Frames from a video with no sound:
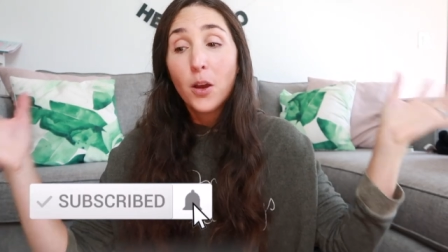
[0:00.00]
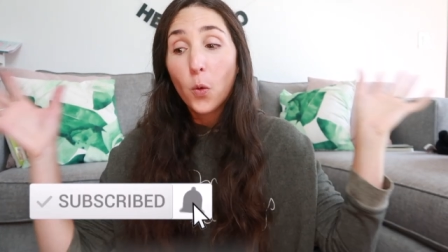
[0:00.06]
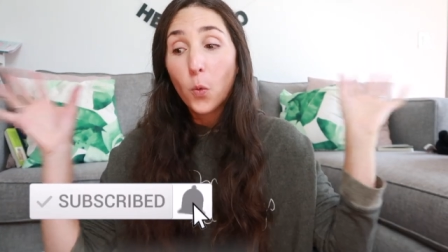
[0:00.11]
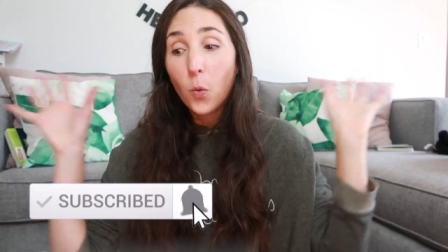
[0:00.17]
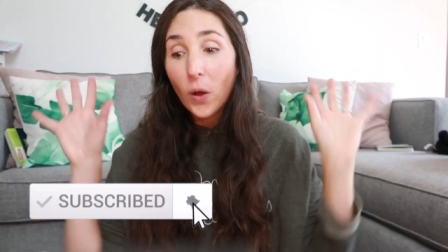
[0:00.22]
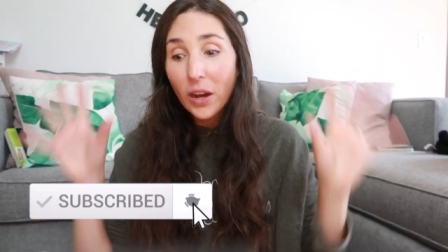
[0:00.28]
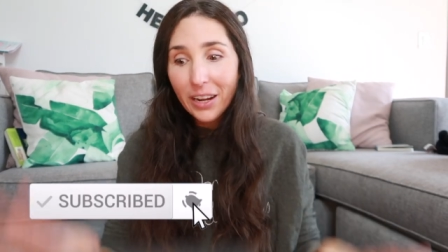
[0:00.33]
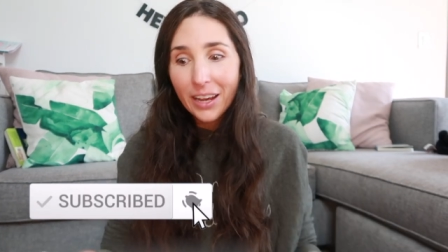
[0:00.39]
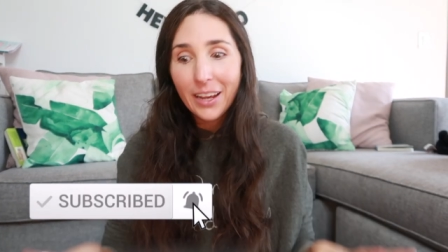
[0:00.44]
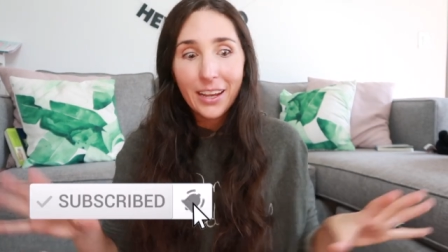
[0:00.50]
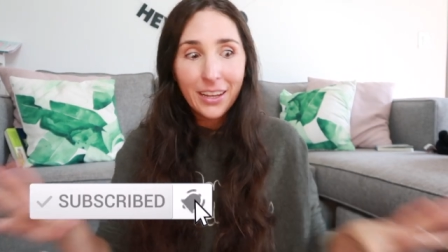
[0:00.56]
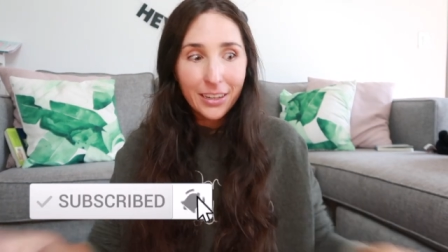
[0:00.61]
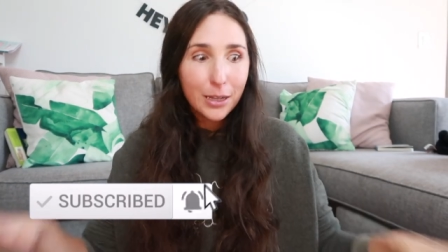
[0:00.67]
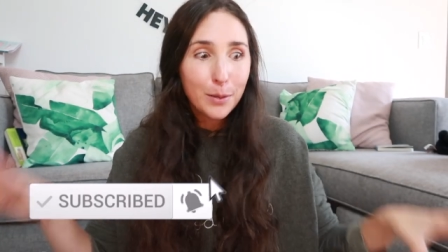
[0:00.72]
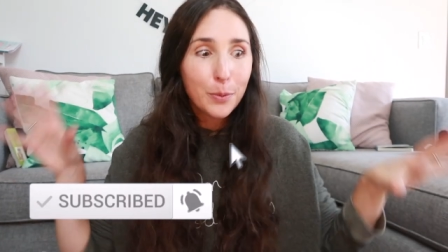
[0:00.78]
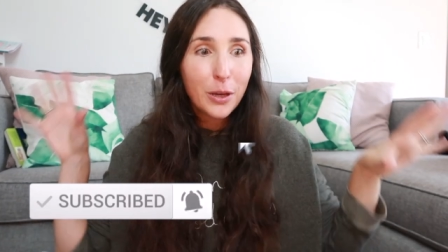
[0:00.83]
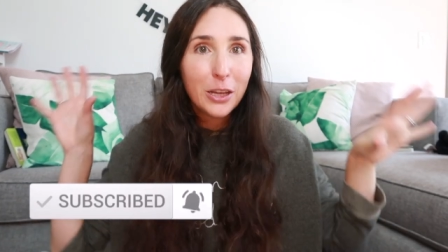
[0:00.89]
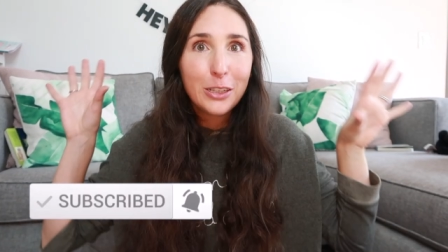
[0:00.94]
what I
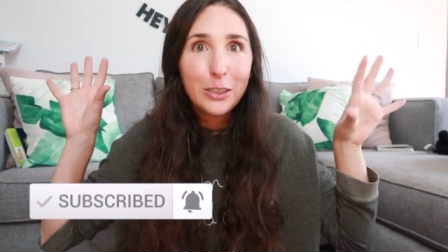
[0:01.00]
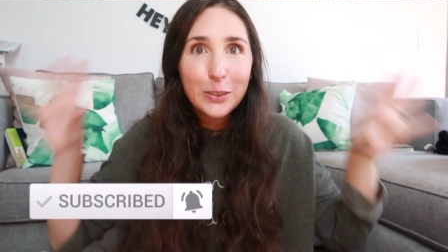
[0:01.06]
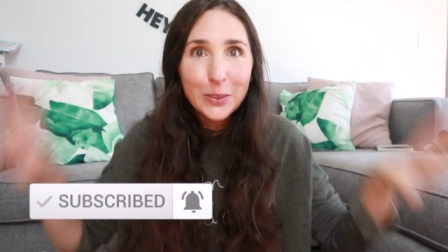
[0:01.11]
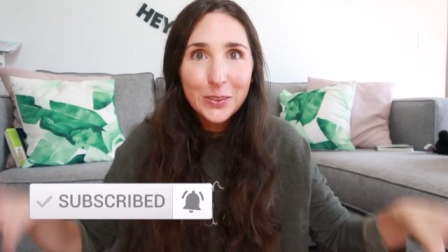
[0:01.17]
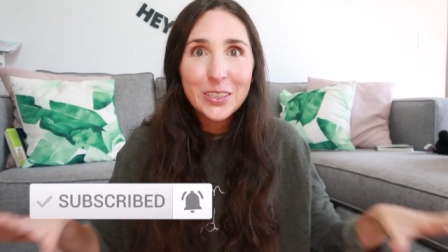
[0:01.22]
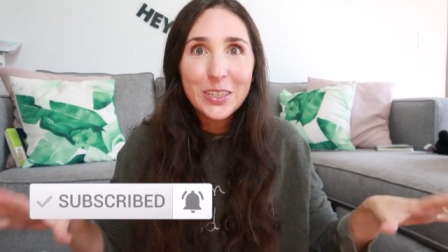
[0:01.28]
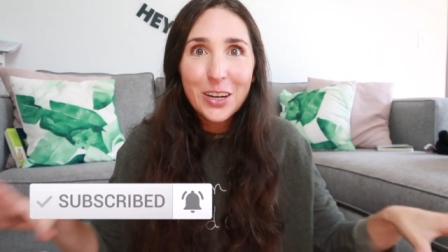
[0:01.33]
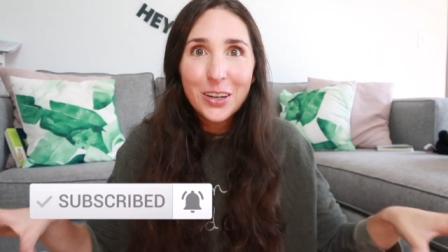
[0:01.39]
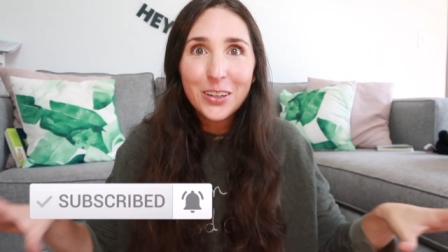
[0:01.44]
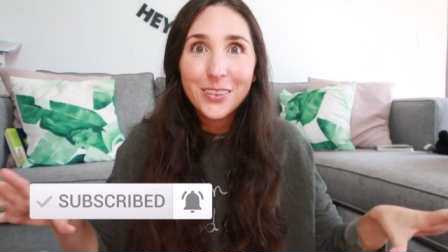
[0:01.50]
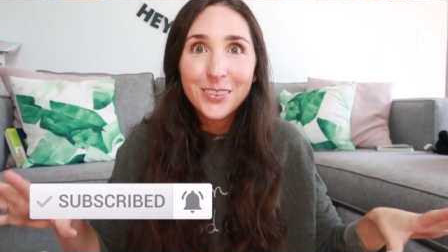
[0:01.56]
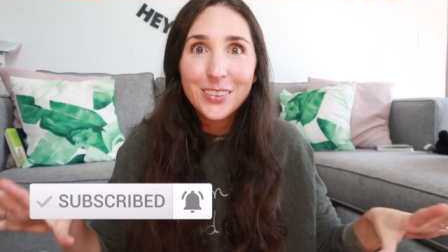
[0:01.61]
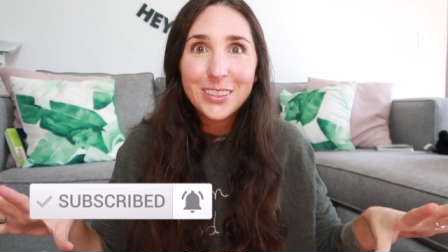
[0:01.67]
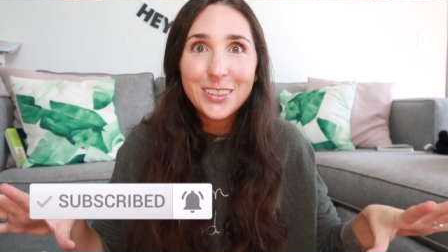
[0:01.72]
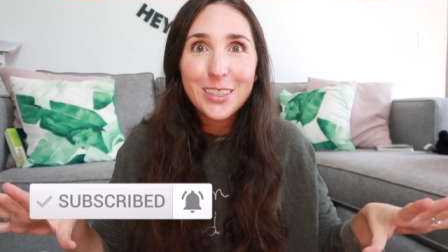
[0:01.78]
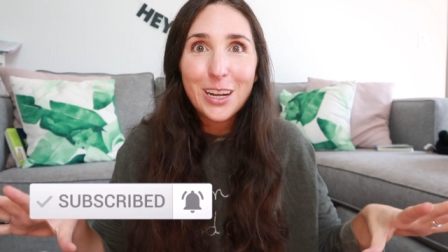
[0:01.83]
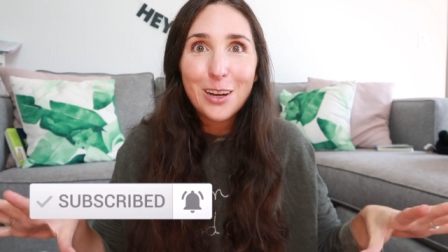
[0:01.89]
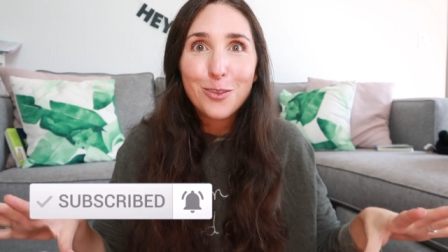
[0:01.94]
end up using all of
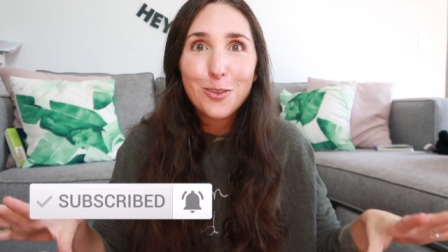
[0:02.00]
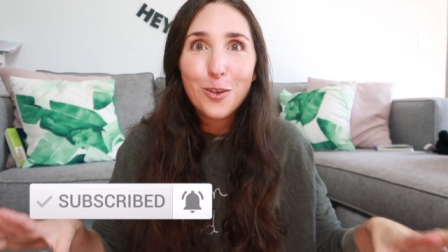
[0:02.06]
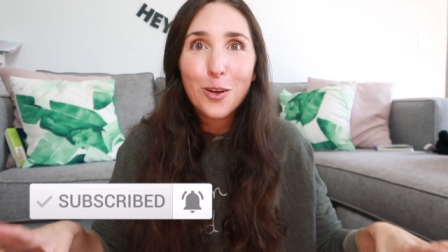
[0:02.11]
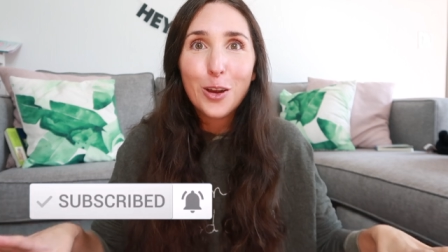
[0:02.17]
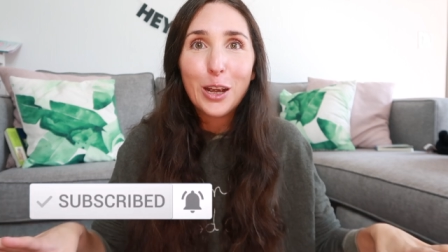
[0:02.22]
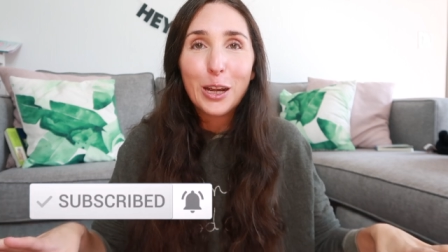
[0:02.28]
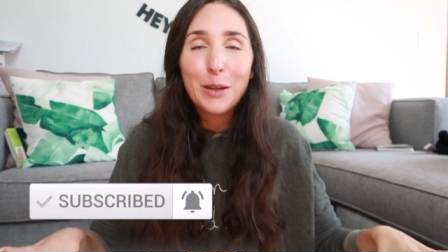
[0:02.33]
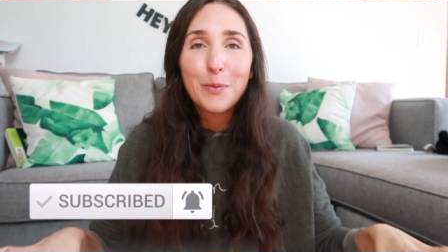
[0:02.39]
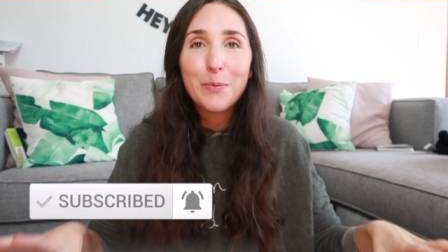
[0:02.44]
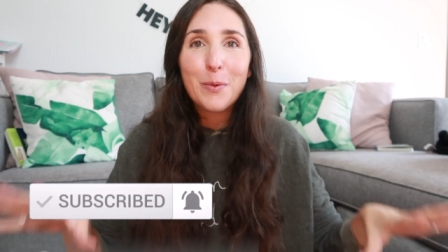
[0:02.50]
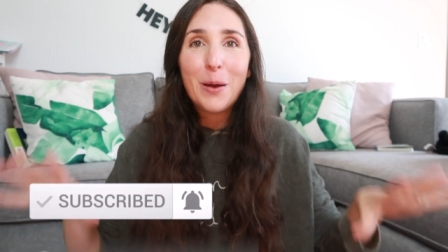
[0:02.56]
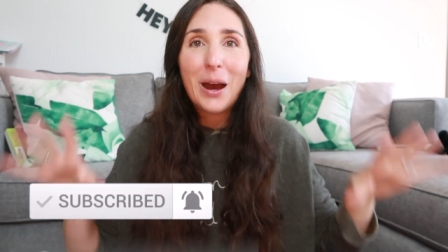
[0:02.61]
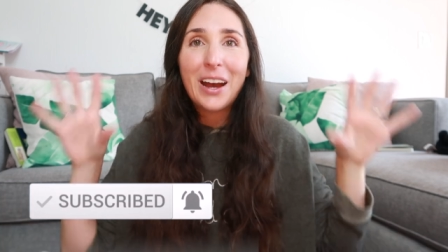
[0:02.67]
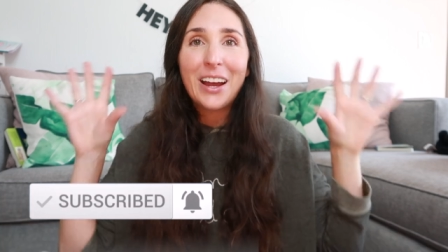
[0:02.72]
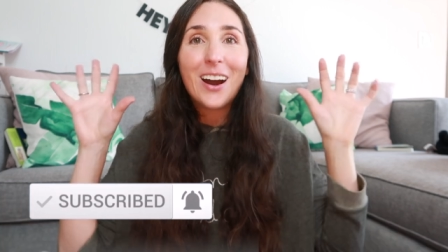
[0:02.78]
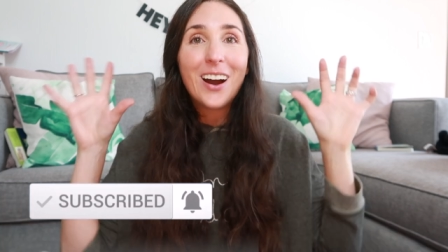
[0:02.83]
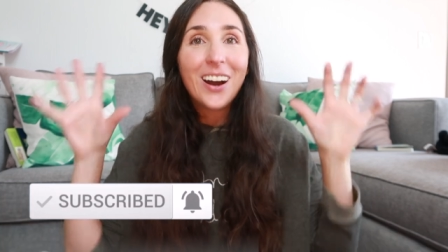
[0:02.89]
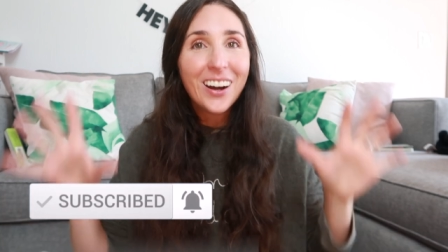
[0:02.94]
this stuff for in
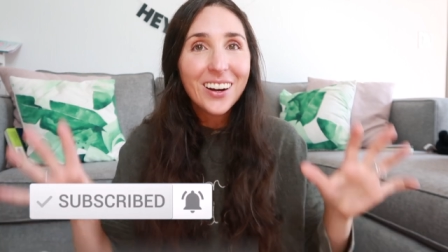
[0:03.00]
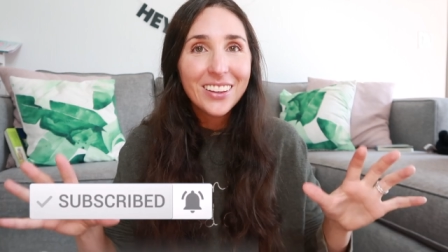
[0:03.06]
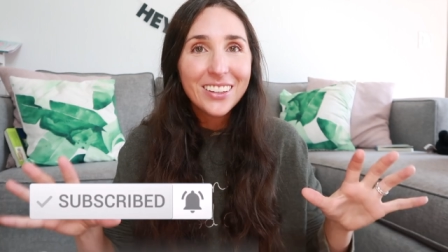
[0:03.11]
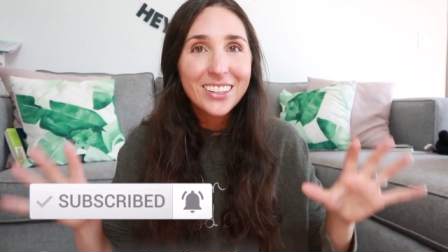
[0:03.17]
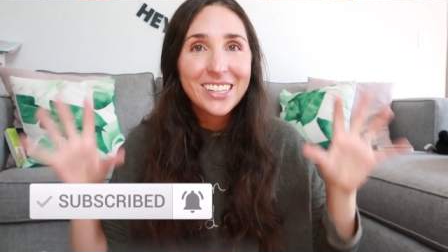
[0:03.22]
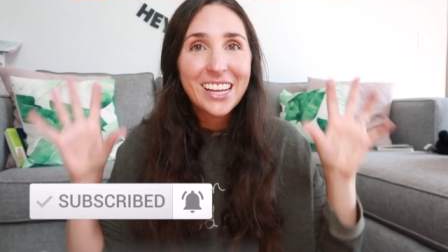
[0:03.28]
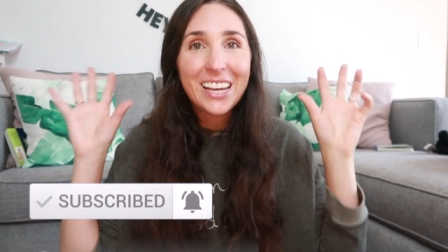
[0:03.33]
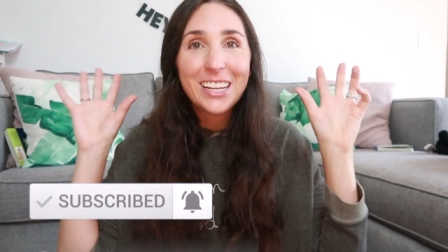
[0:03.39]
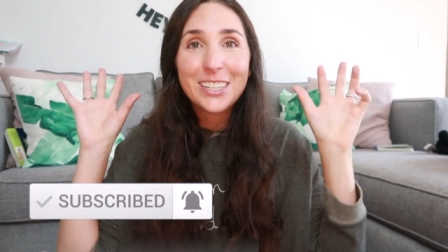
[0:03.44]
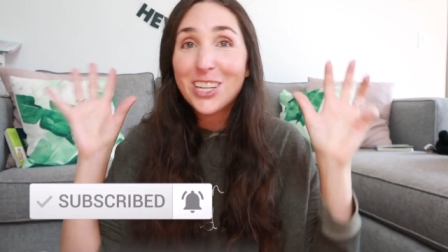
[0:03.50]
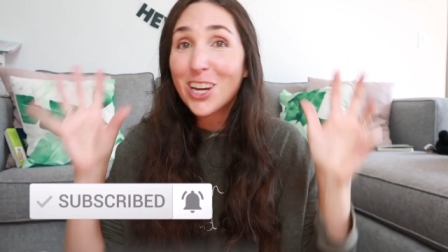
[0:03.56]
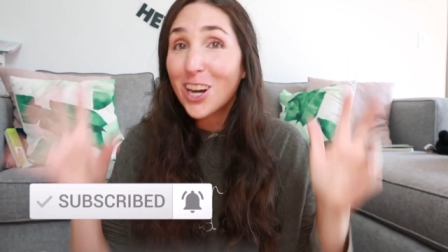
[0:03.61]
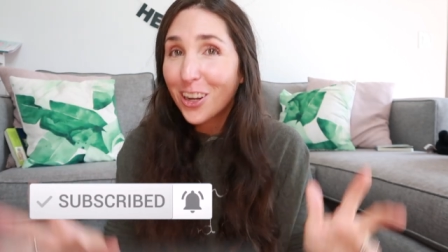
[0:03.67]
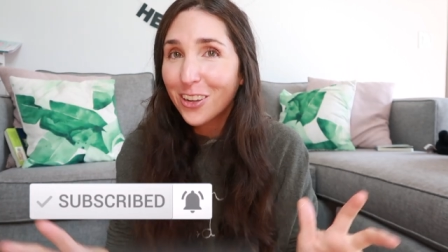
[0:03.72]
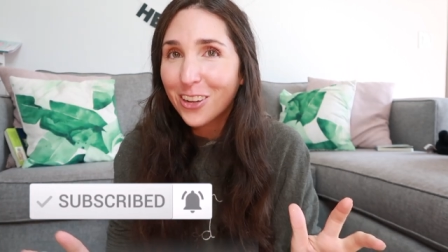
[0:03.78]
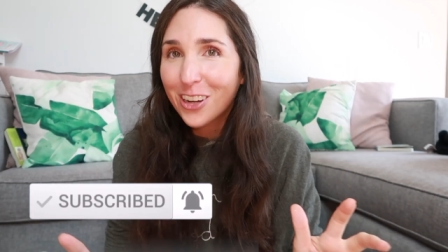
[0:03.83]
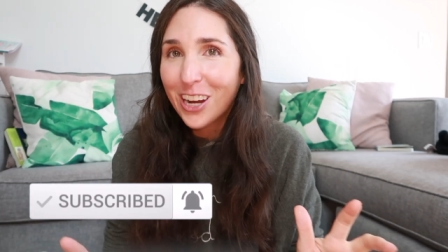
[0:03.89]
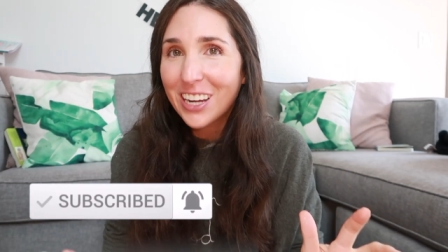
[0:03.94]
my holiday
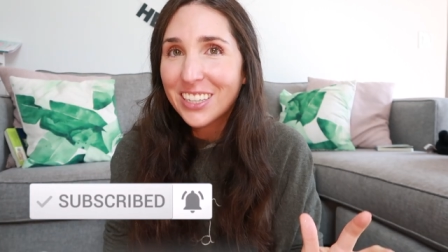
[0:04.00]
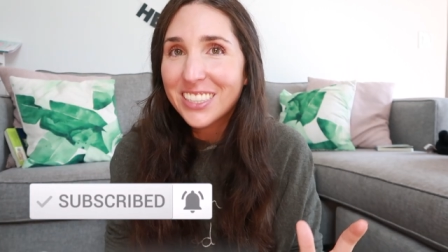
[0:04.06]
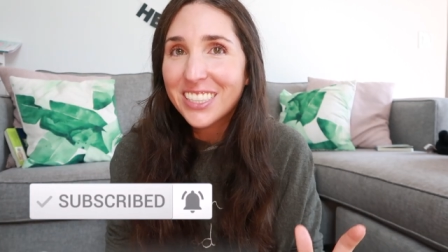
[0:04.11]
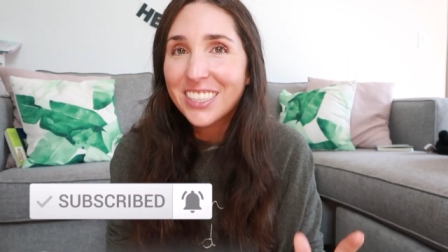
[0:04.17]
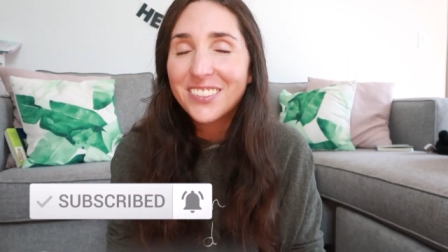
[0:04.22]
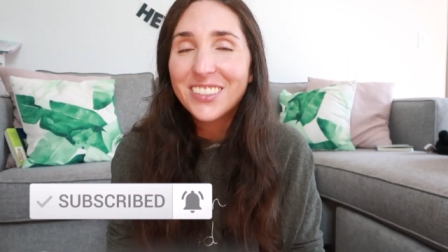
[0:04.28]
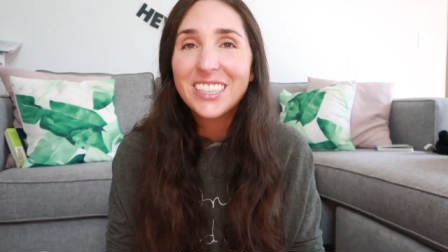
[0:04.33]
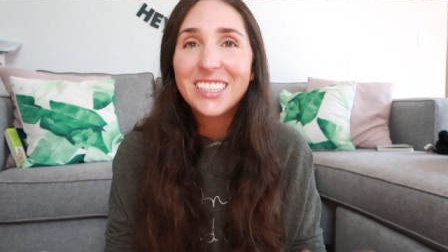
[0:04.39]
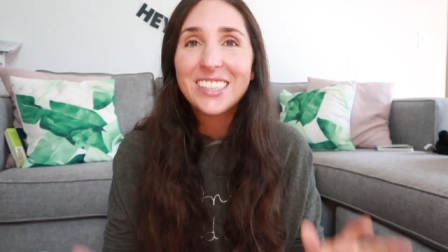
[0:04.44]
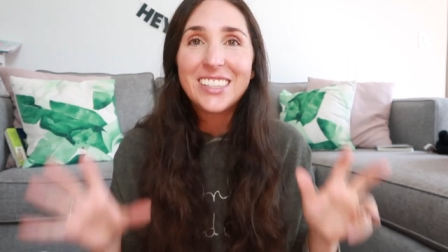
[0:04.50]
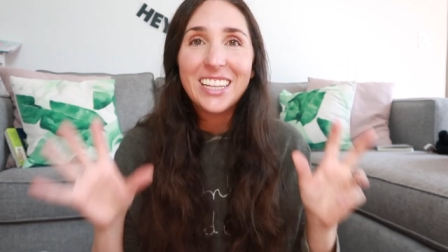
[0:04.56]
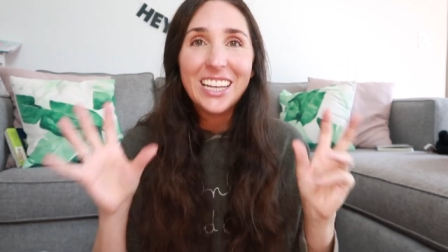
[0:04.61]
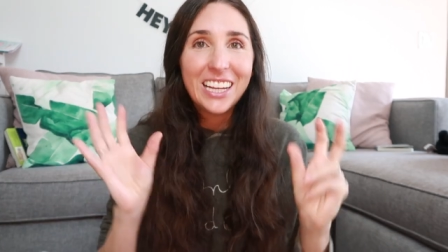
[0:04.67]
toddler activities